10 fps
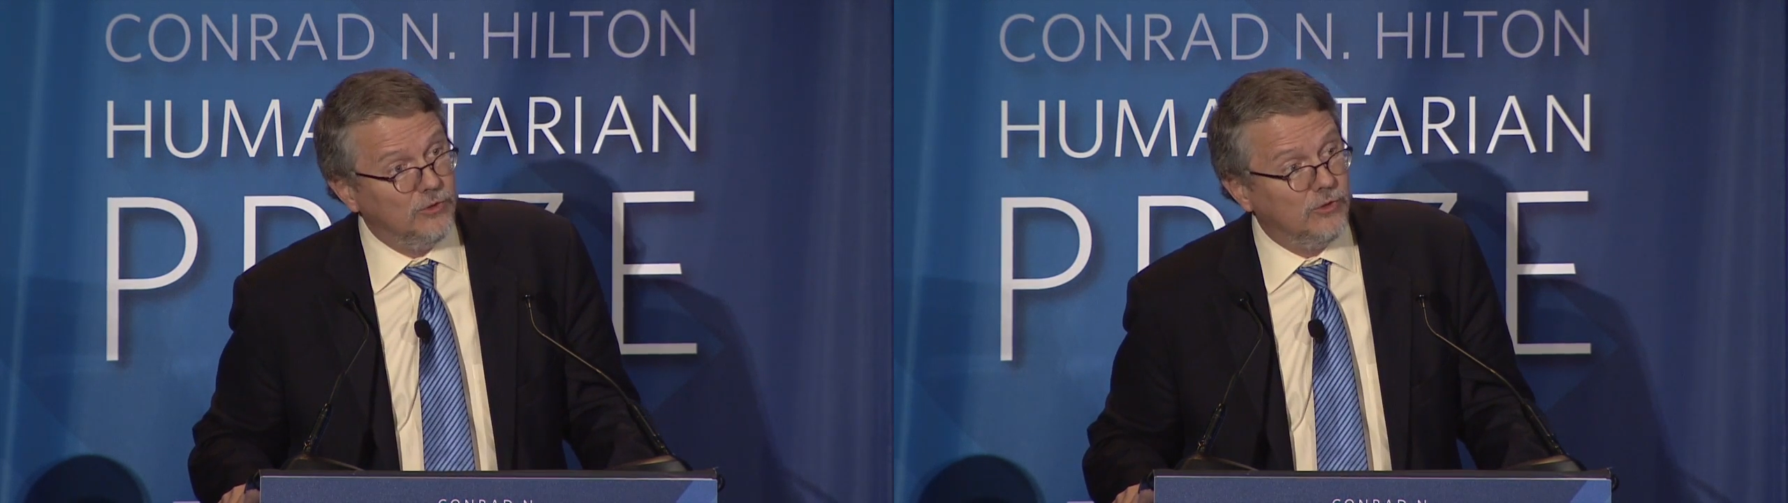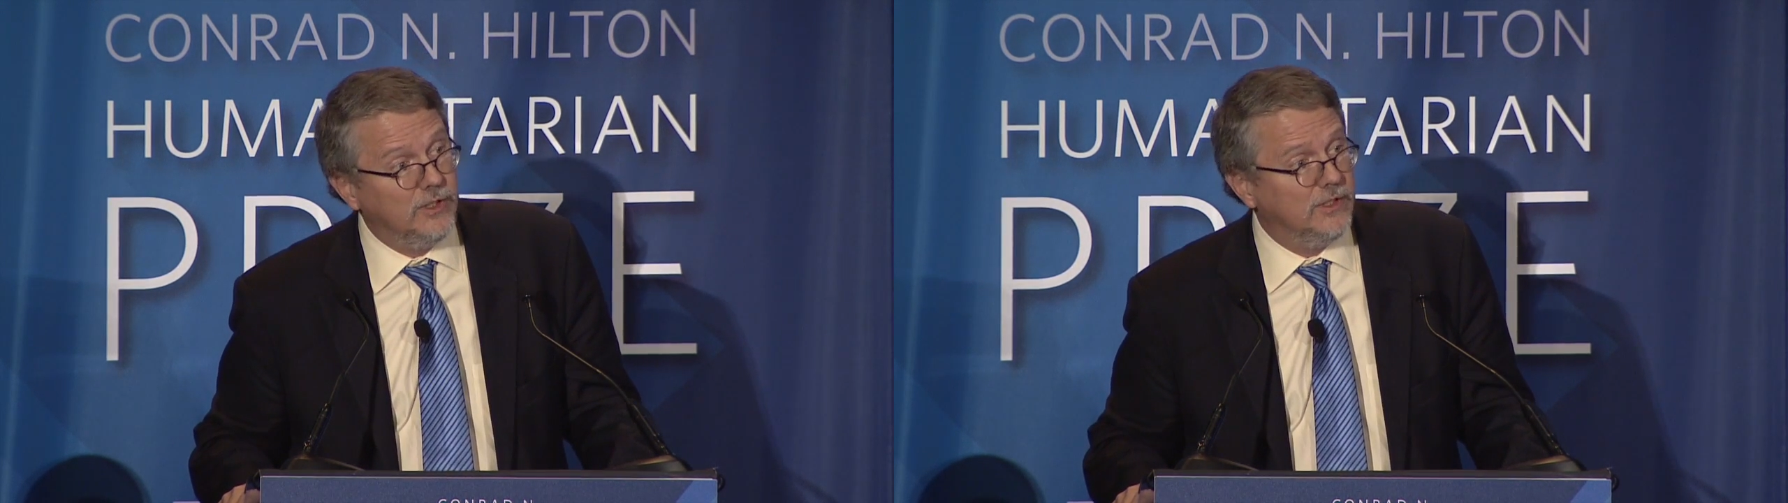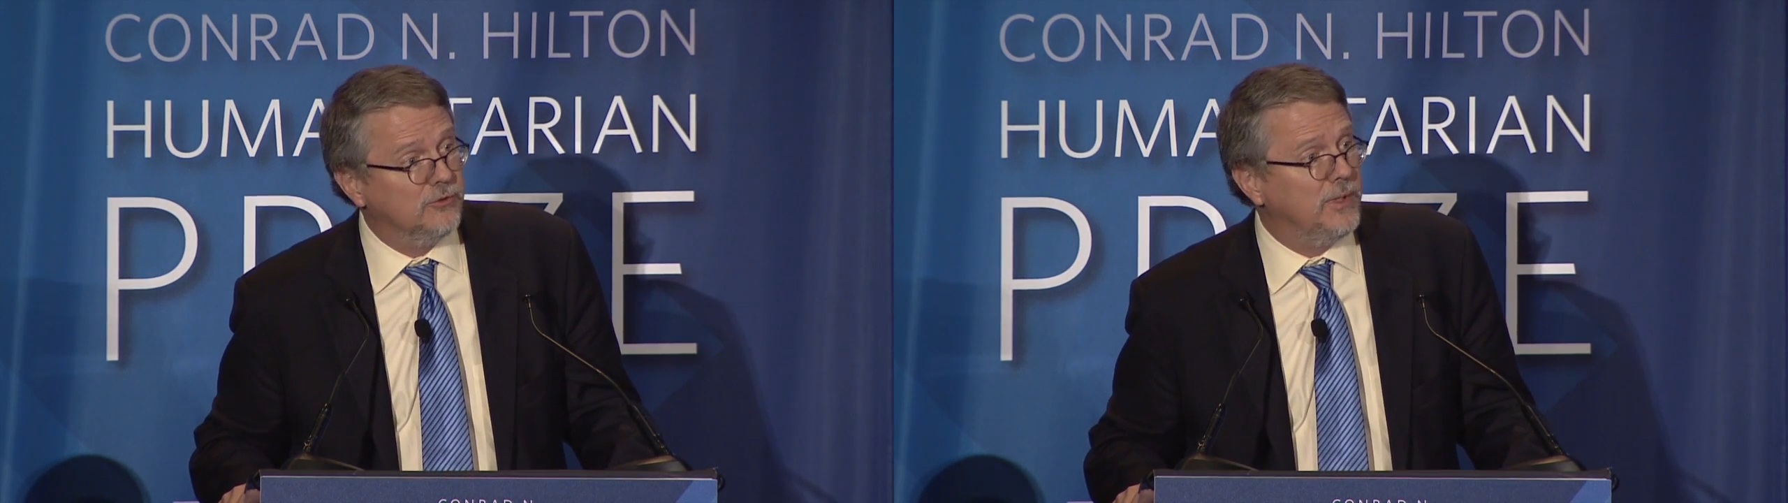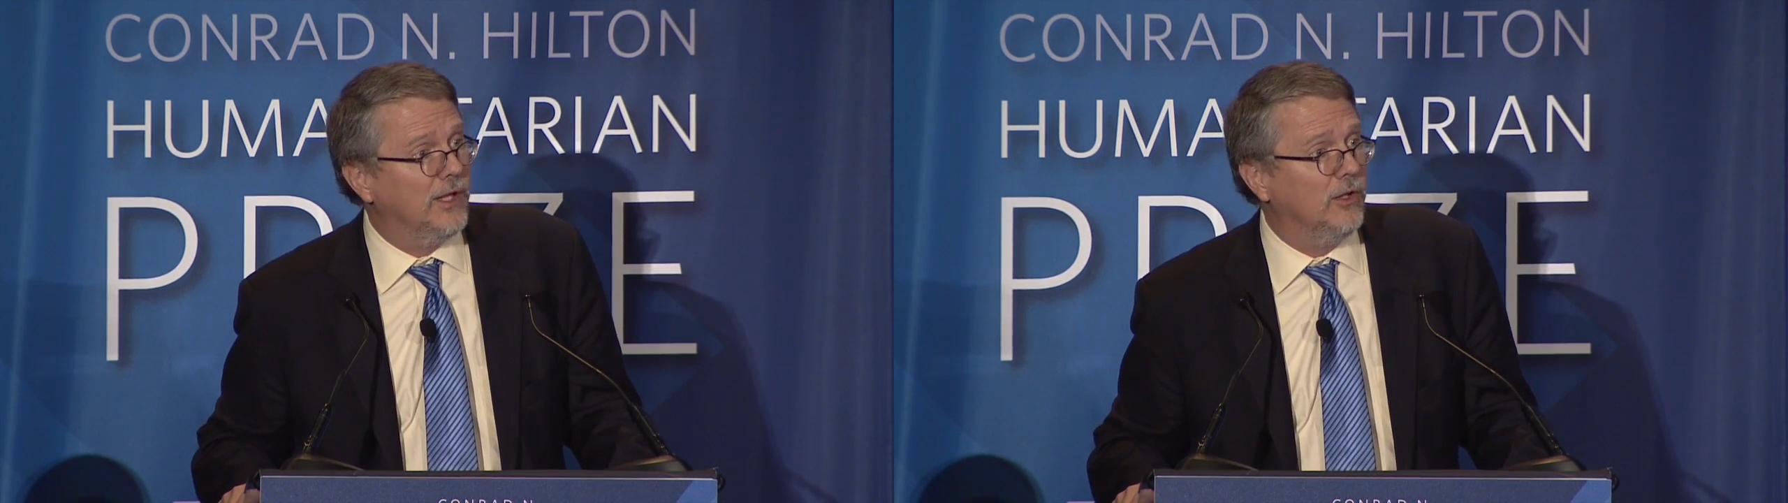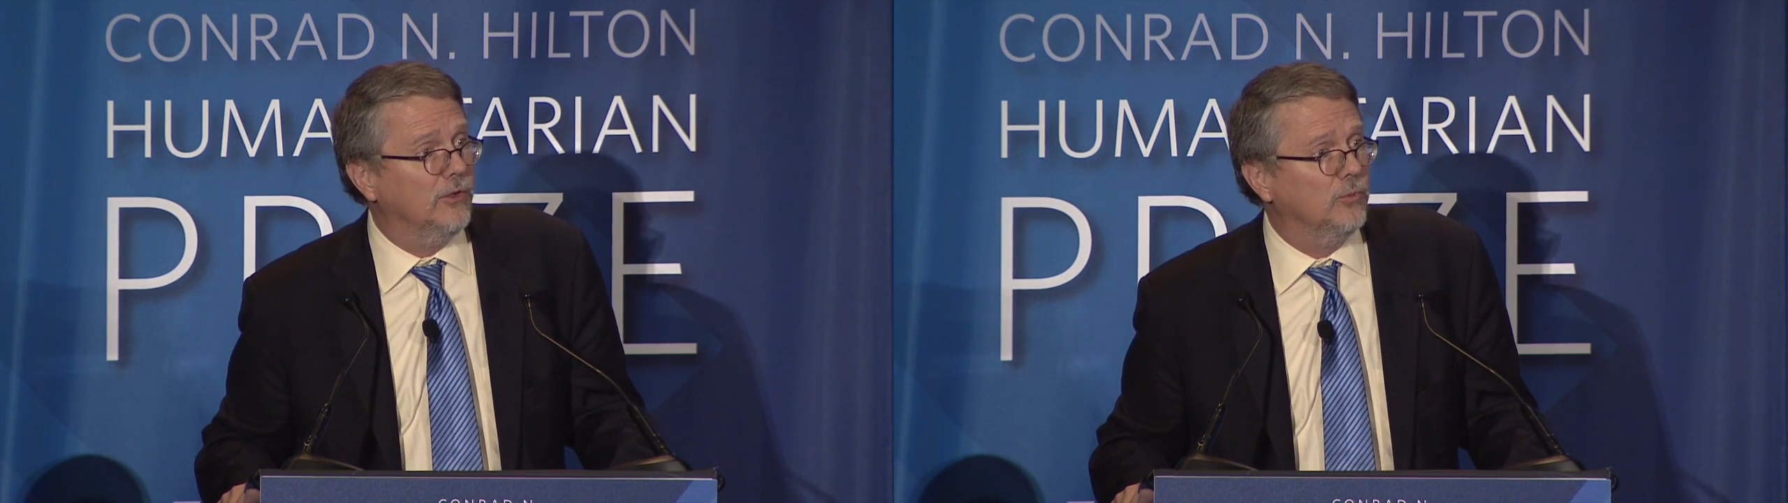laureates
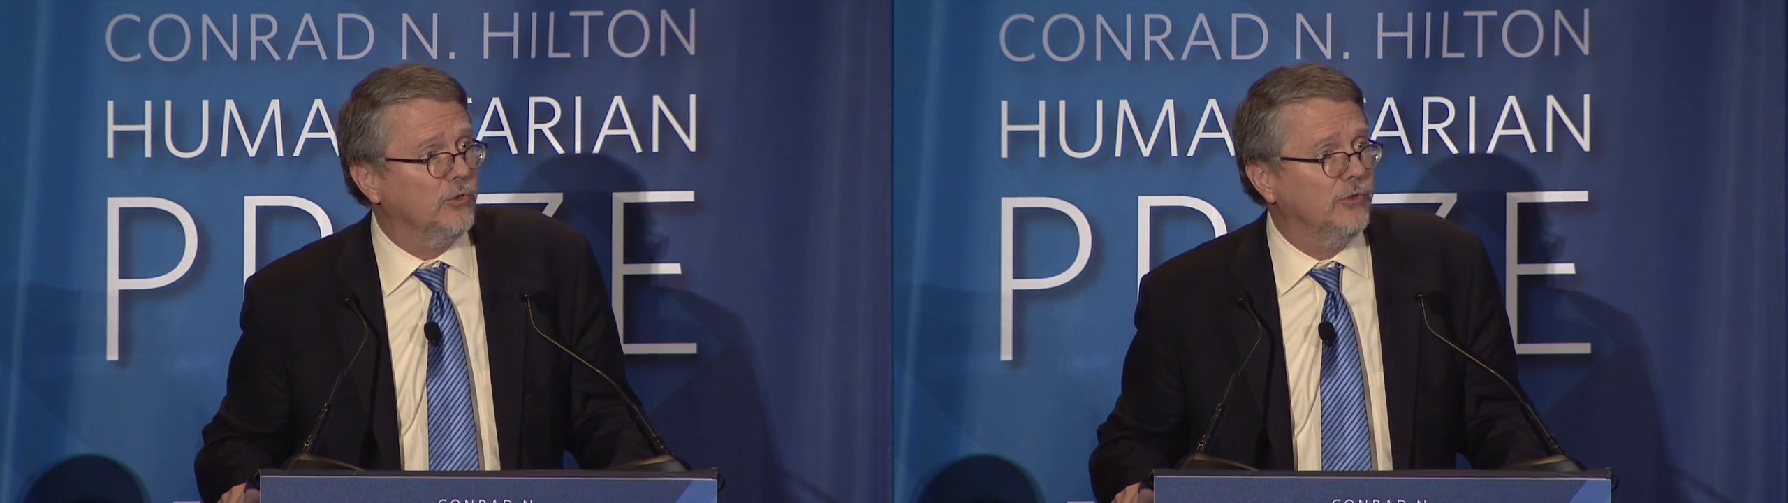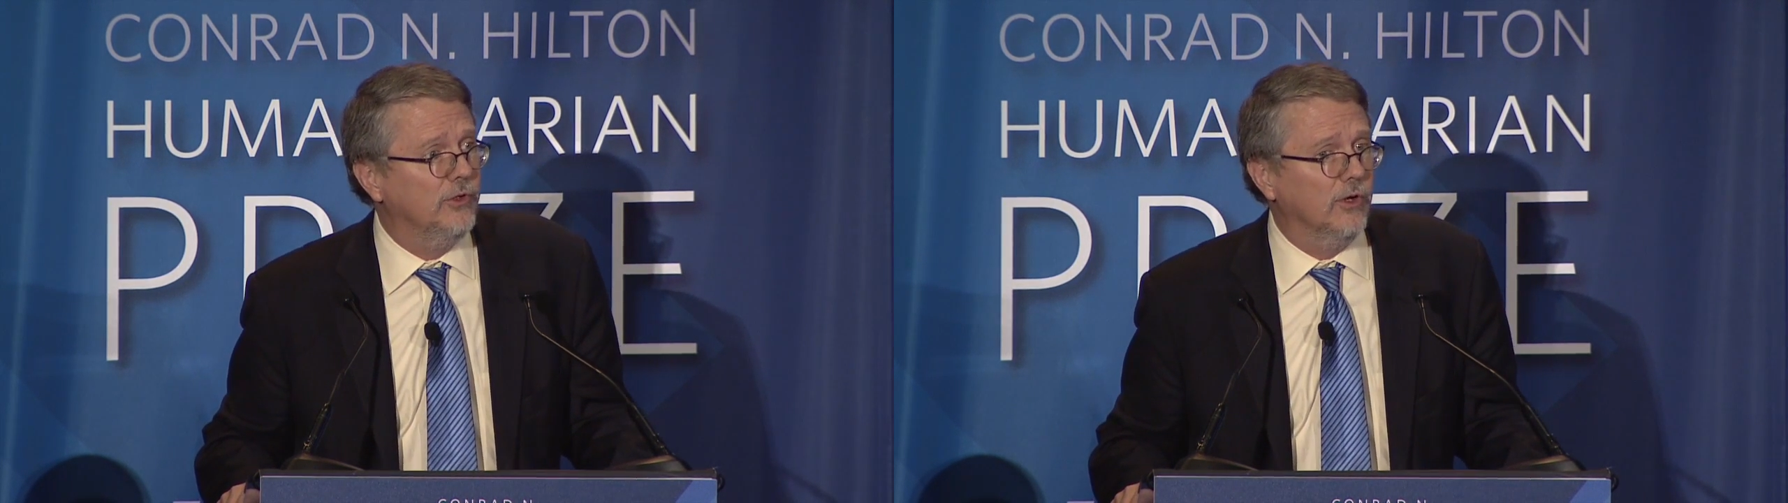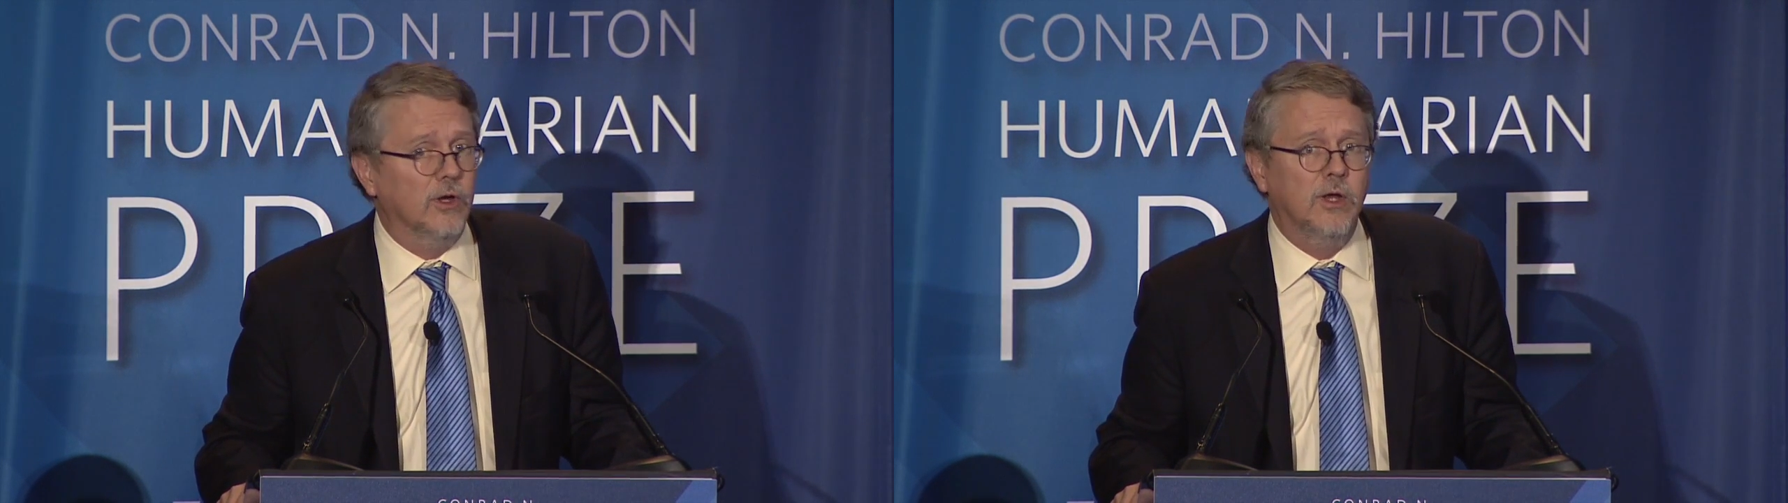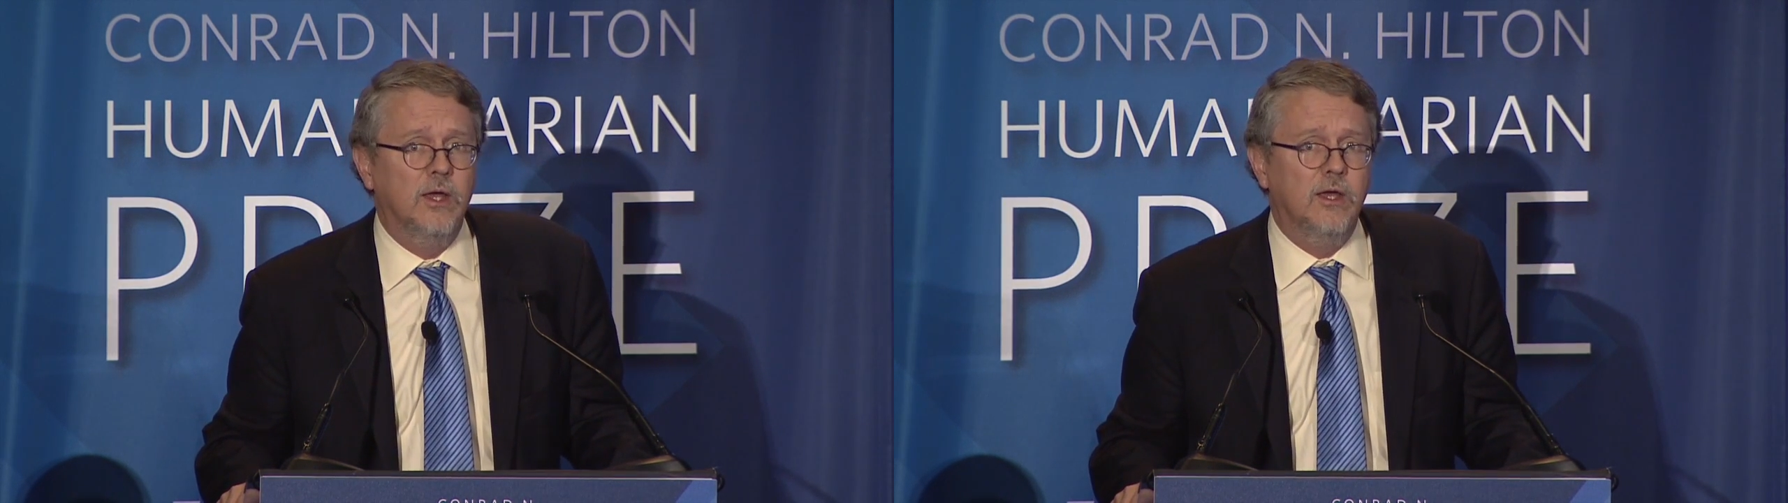panel that was here